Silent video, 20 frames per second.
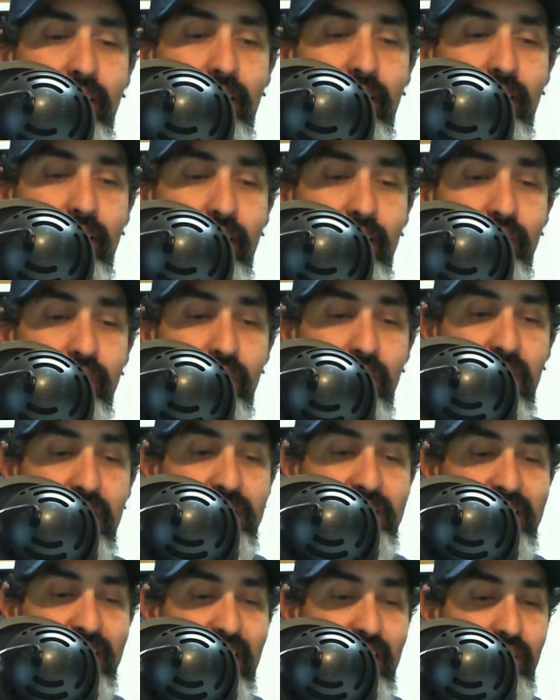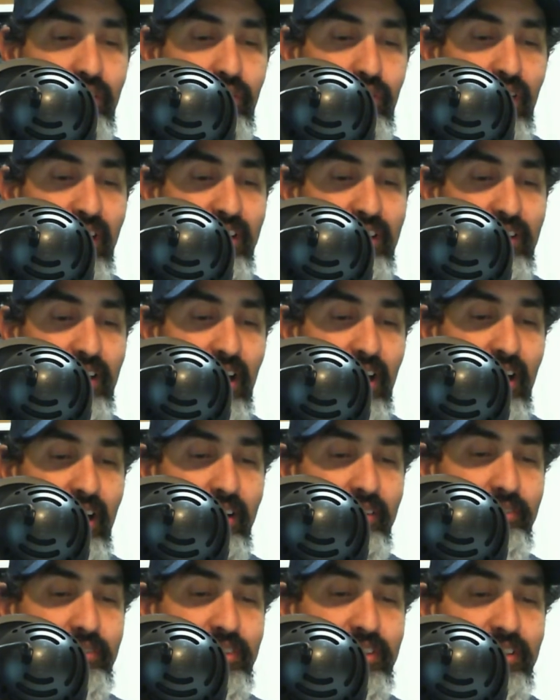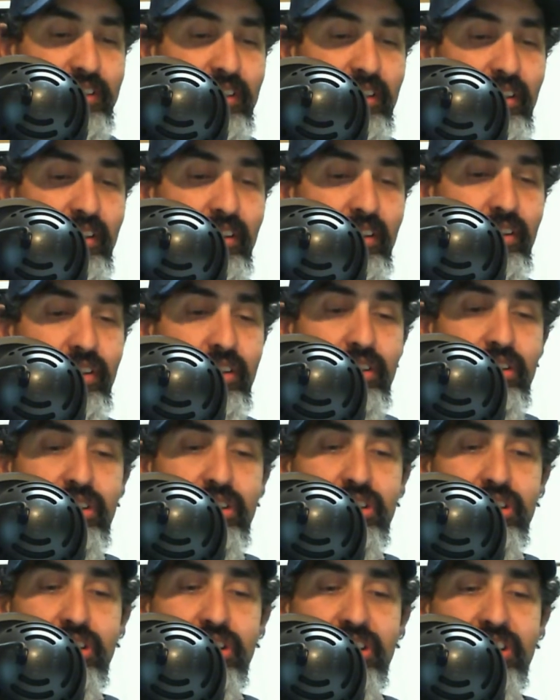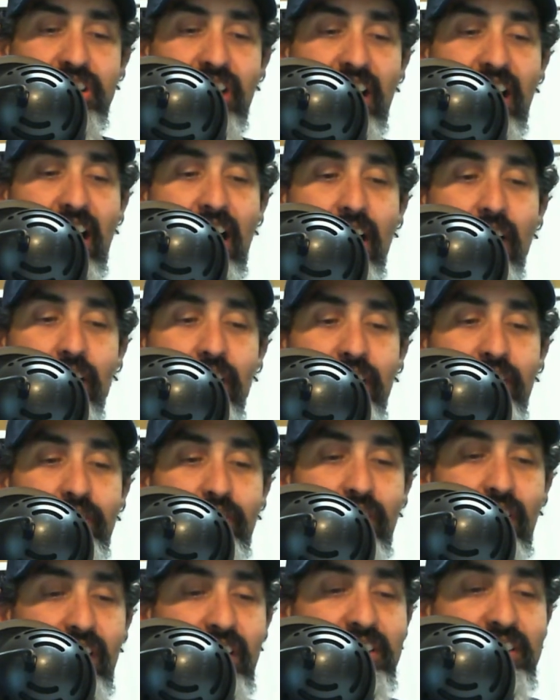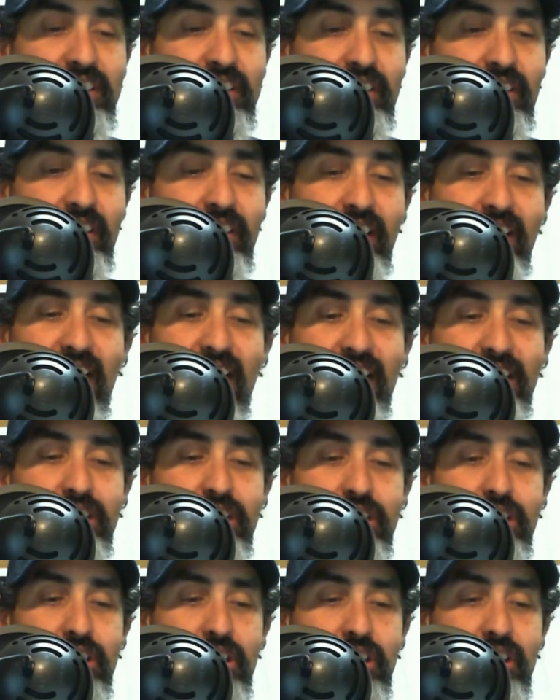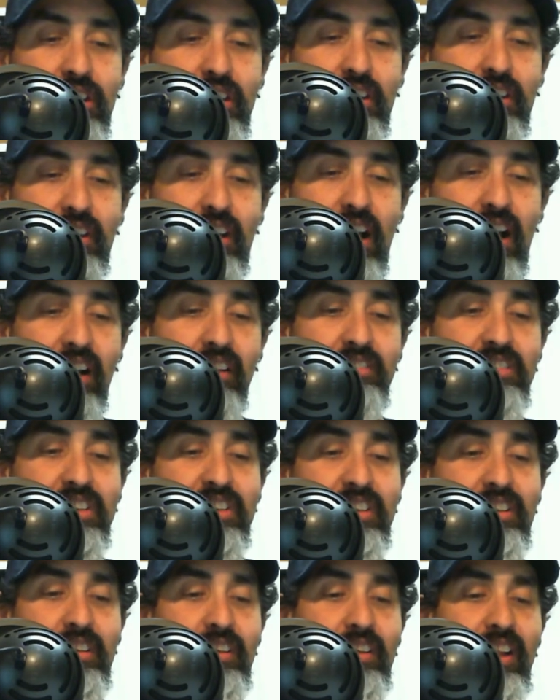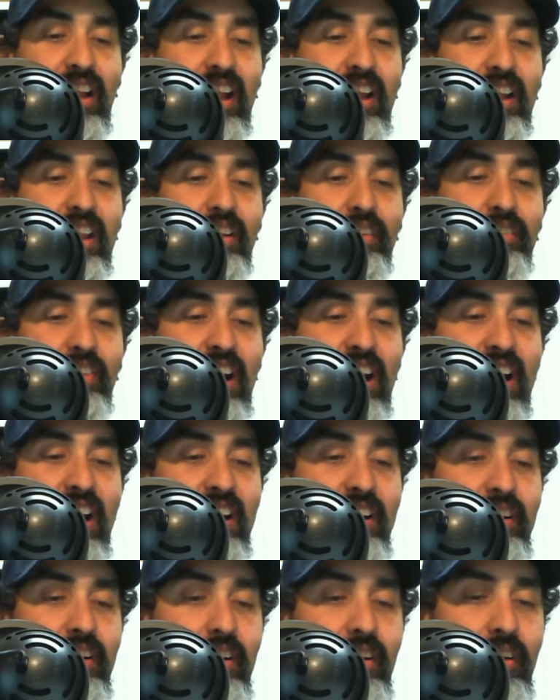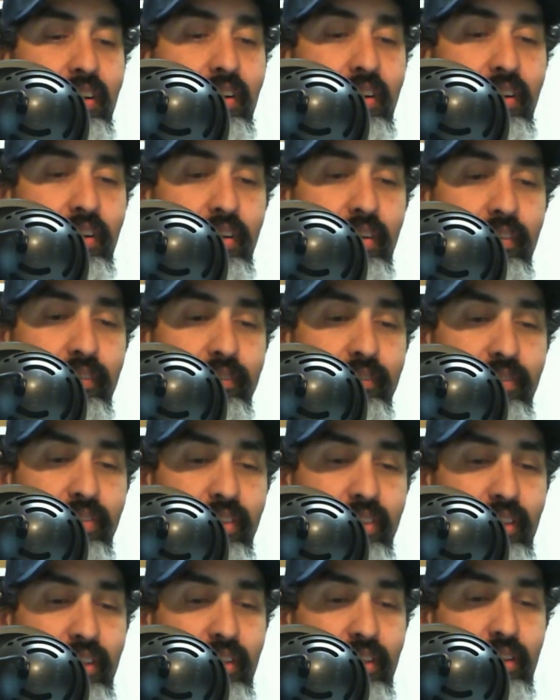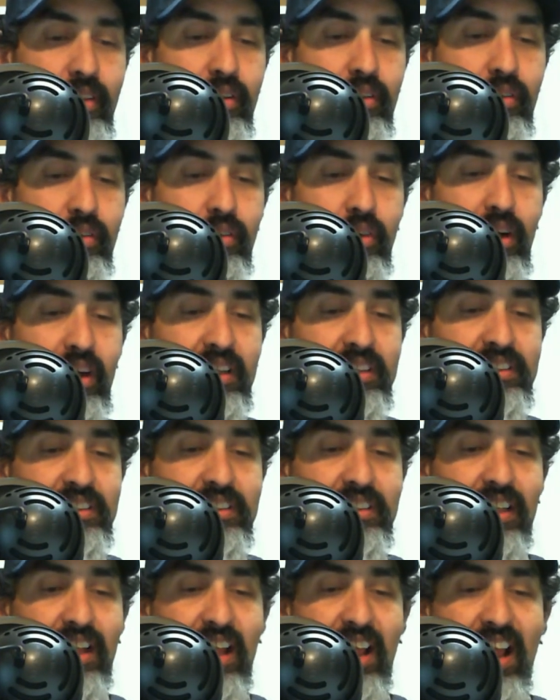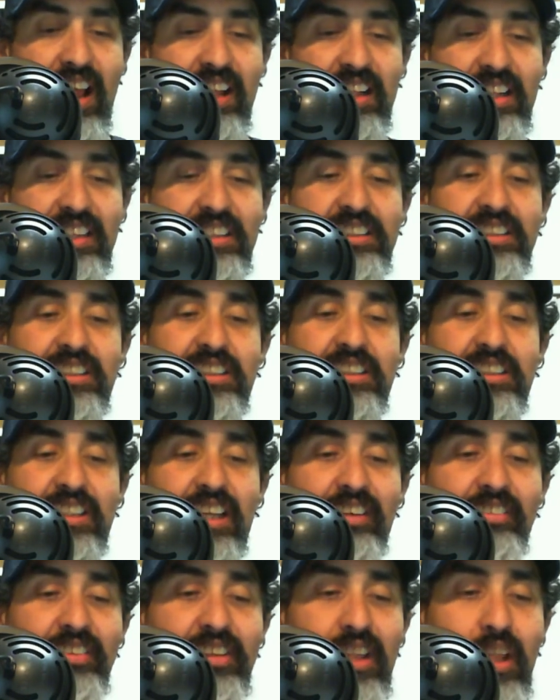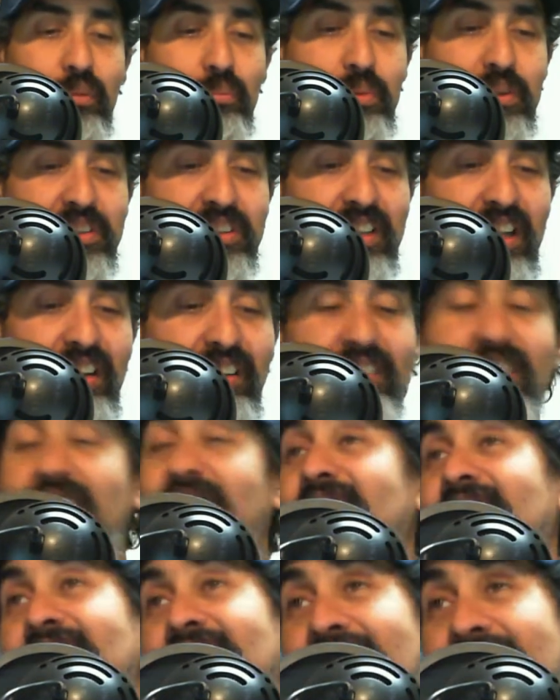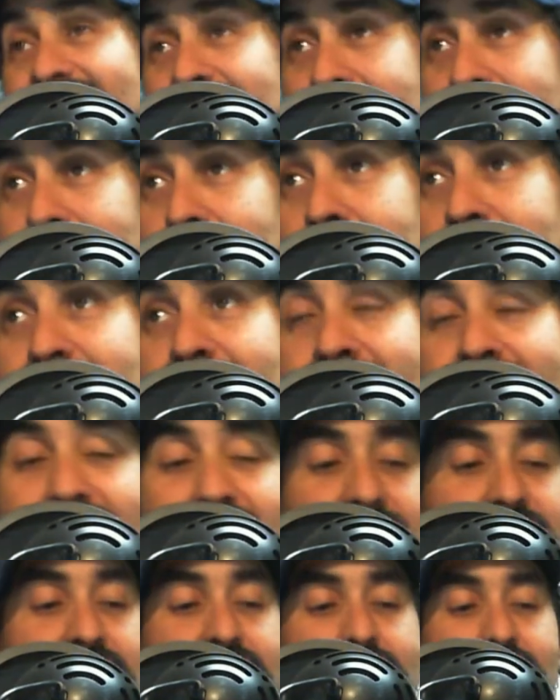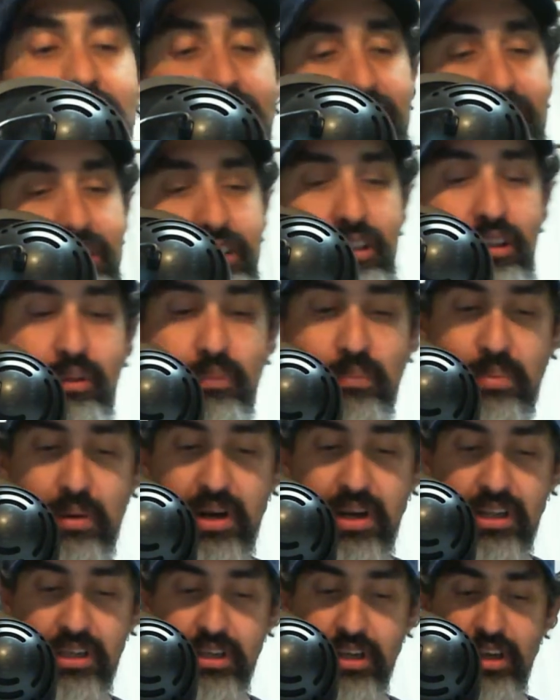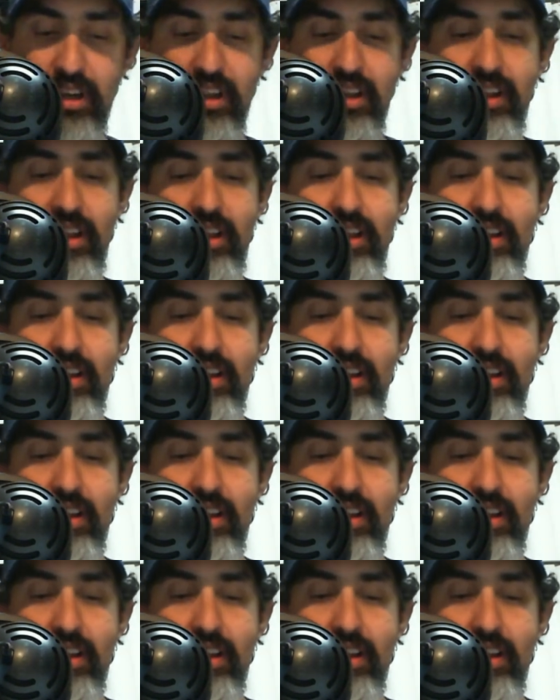He runs at great times. You should see how he runs. The last times that he ran was at least a 17% in the last 30 days. So it's pretty good.